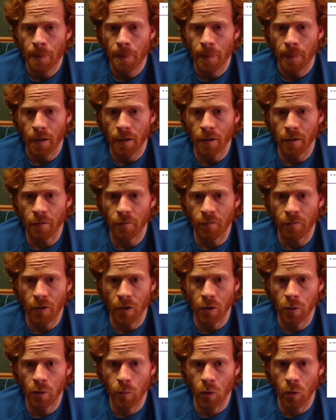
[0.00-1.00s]

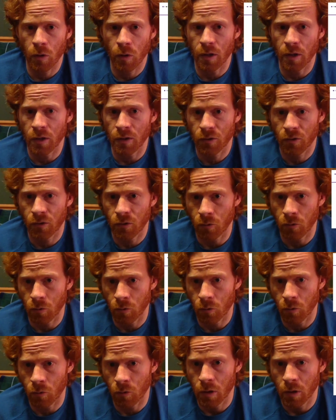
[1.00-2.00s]
variable
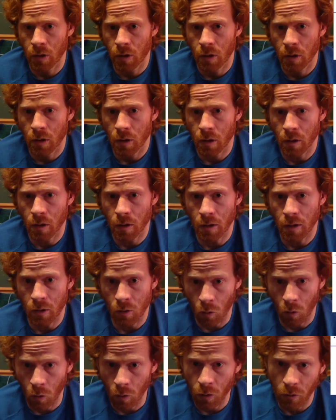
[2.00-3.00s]
into an
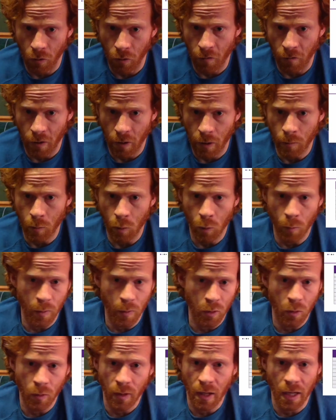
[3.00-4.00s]
ordinal variable, but
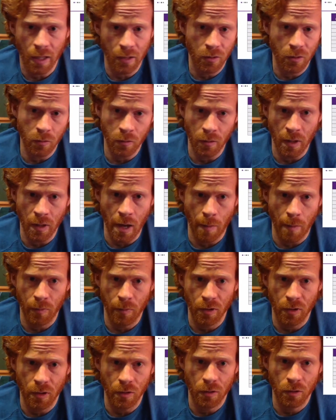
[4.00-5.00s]
you can't do the
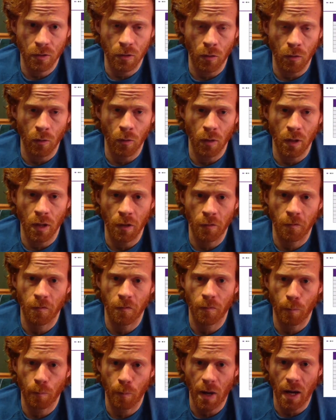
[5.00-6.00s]
opposite. So if
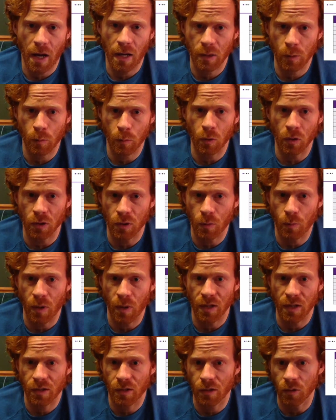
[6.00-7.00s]
possible, it's
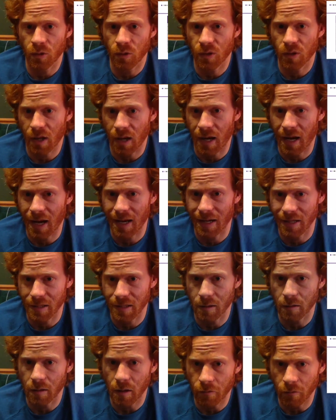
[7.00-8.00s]
best to use the highest
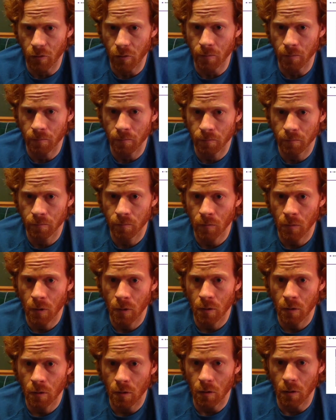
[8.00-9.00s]
level
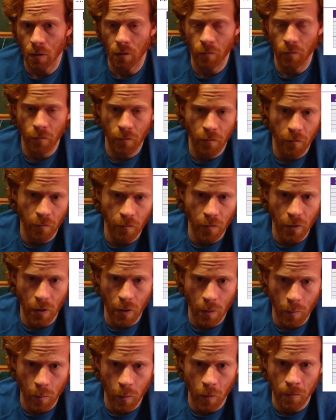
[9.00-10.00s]
of
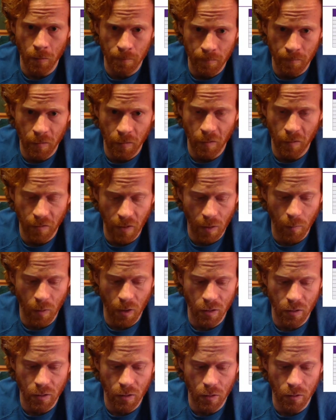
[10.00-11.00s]
variable, if that
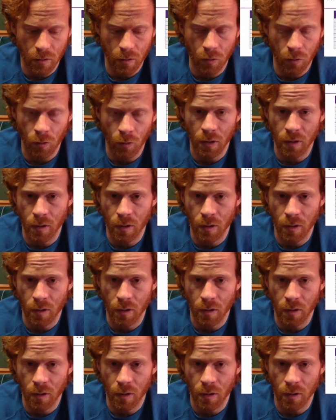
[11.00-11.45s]
makes sense. You'll get the